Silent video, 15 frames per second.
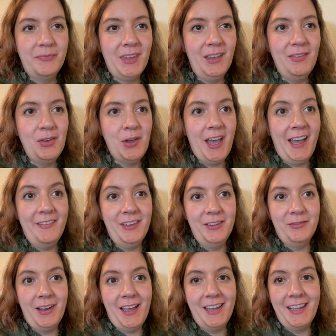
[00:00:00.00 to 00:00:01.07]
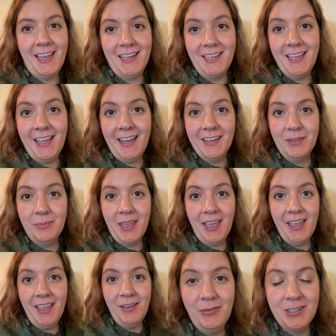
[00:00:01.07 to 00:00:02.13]
if you haven't read any Adam
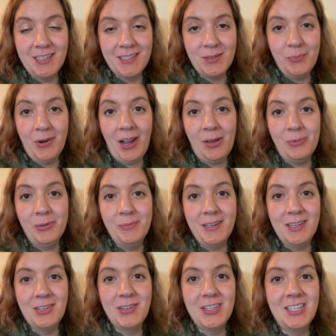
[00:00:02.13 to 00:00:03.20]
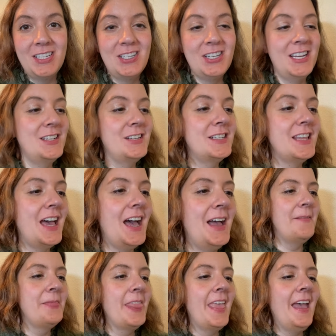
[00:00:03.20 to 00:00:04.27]
K, which is a problem and you need to change that,